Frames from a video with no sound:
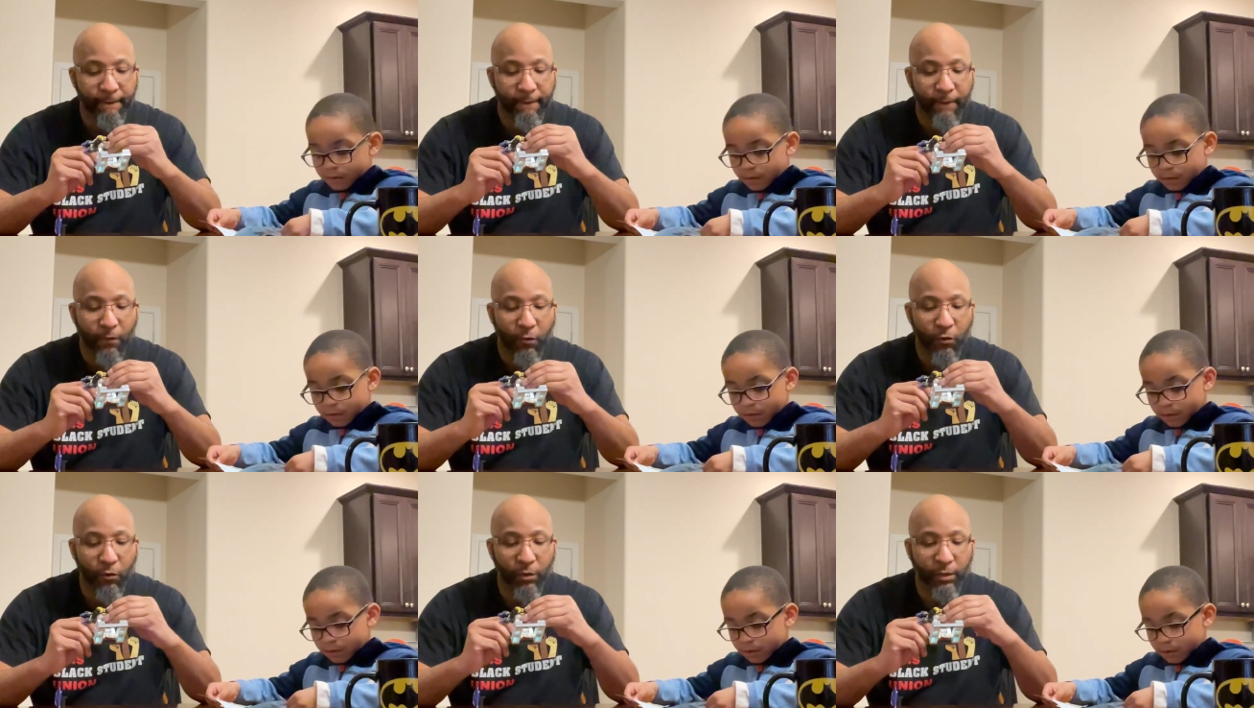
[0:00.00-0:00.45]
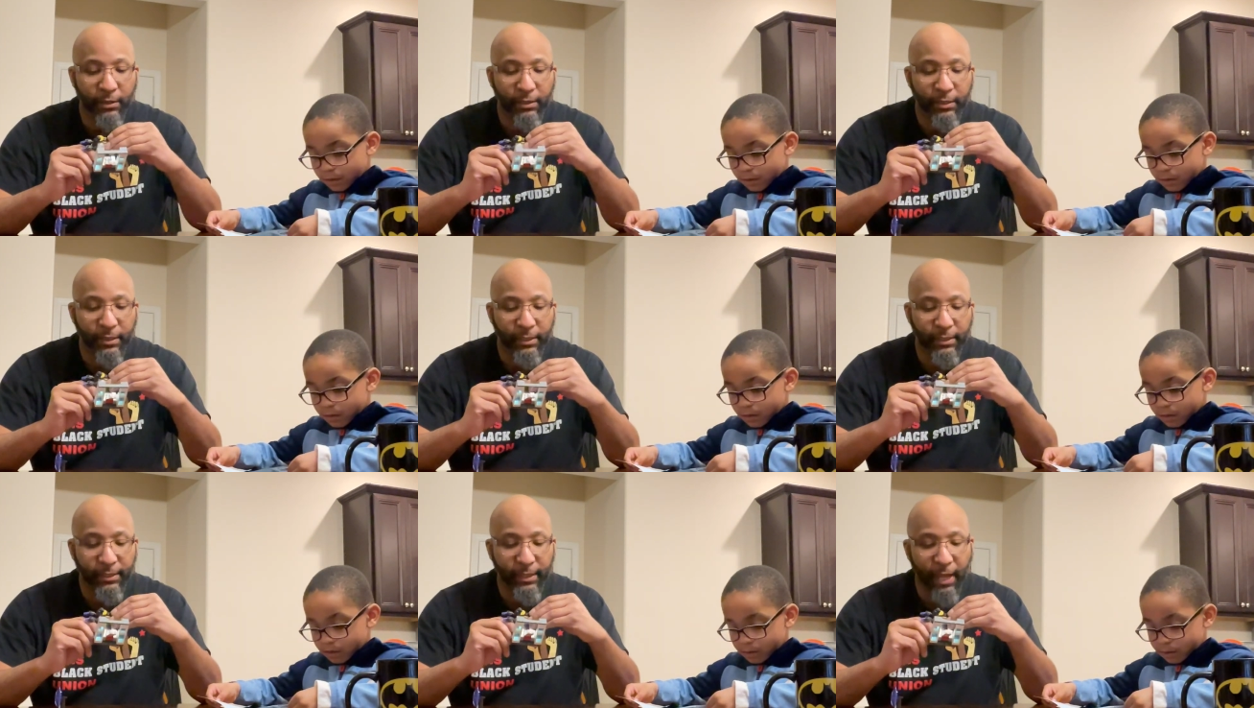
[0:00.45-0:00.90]
Speaker 1: Who is this
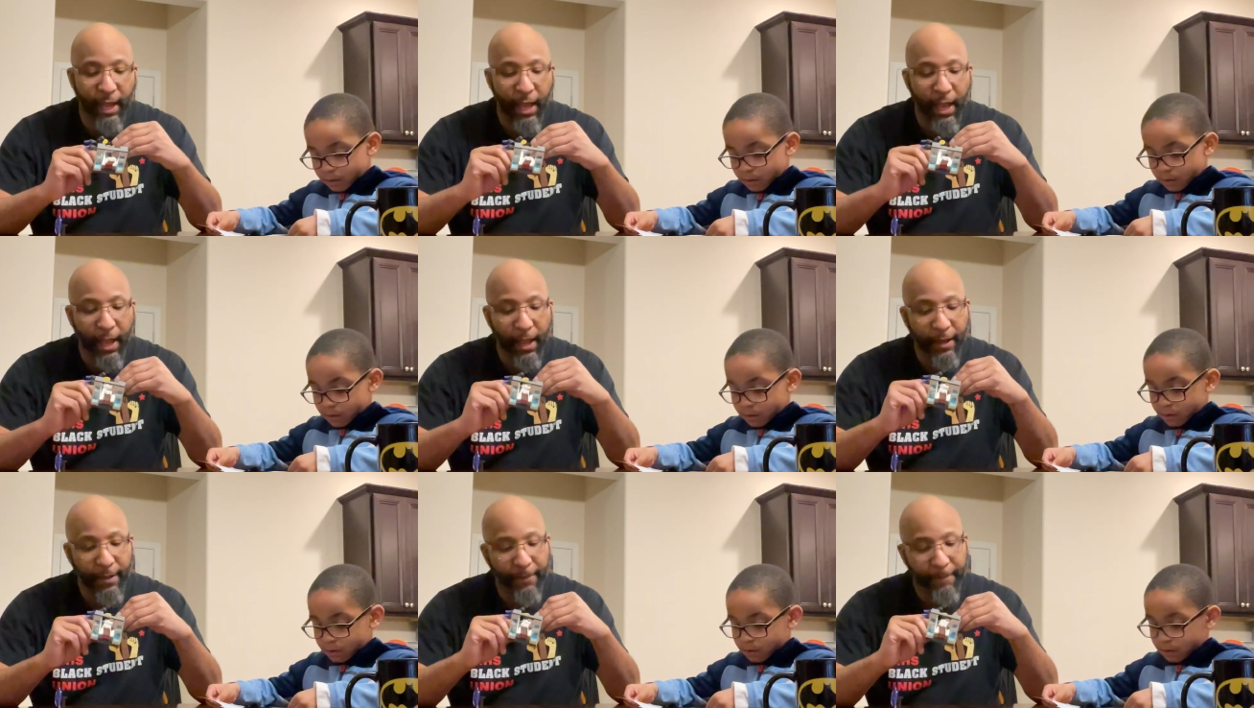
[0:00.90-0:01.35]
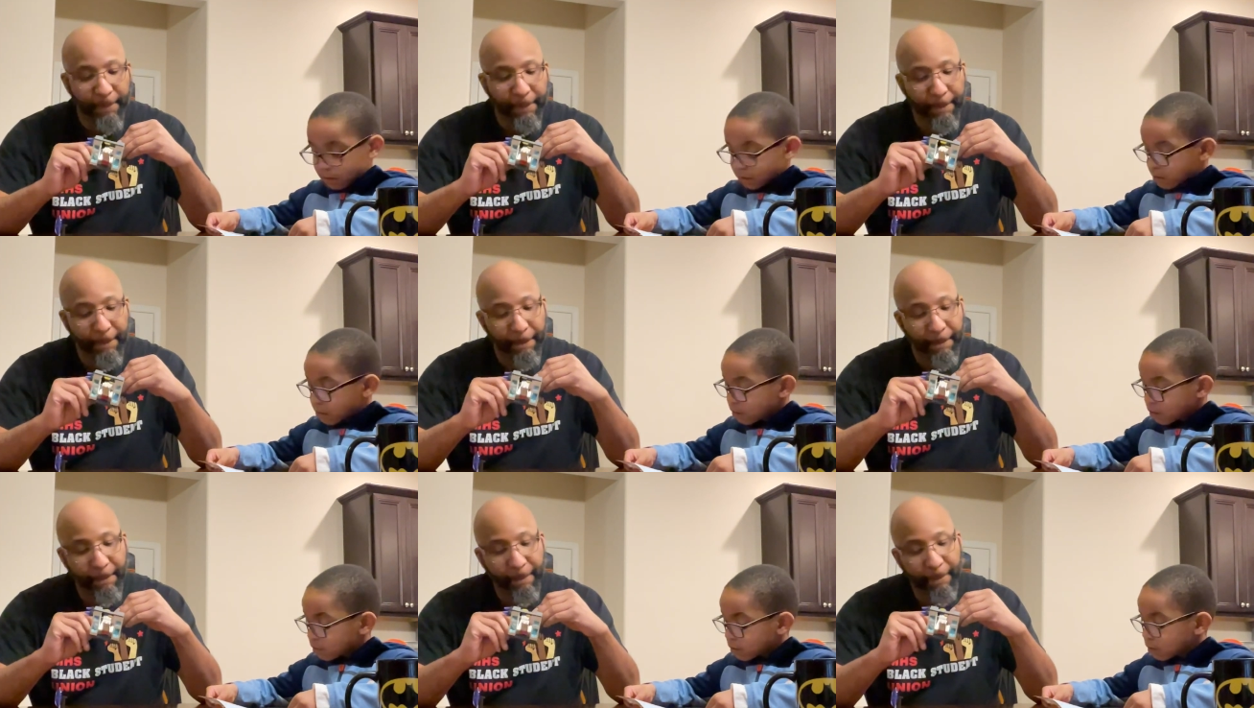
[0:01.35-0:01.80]
guy?
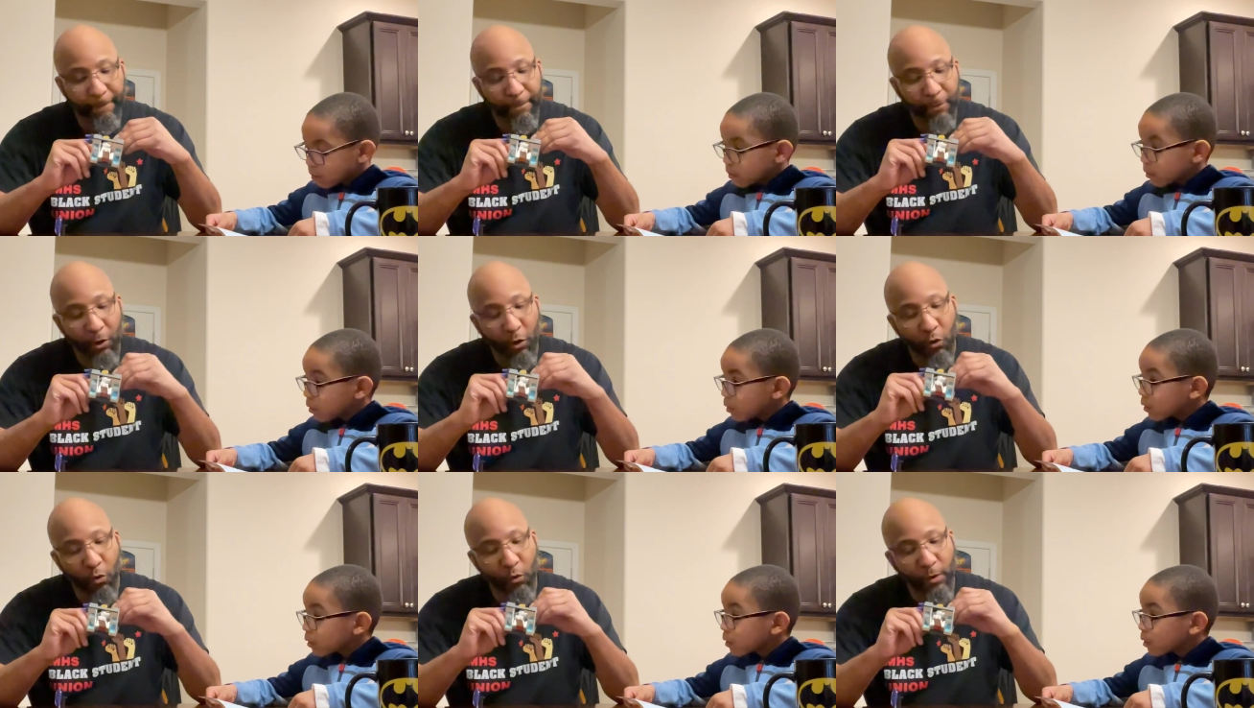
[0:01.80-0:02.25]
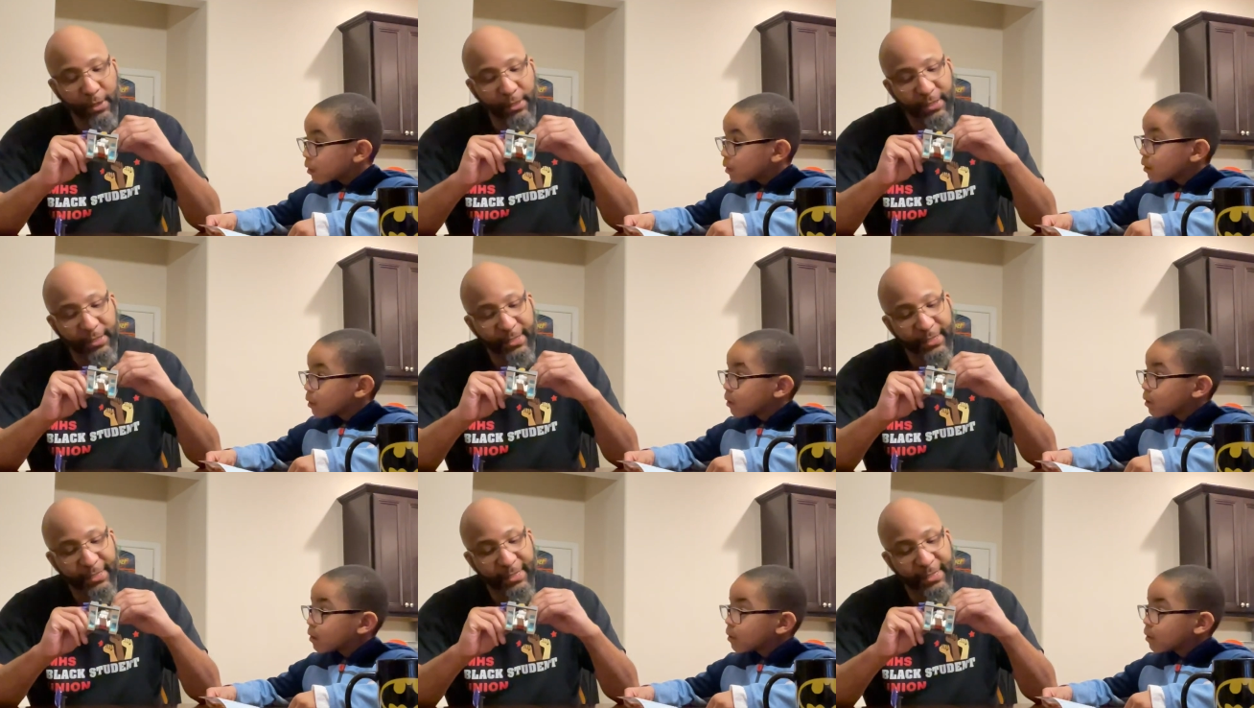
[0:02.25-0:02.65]
Who is this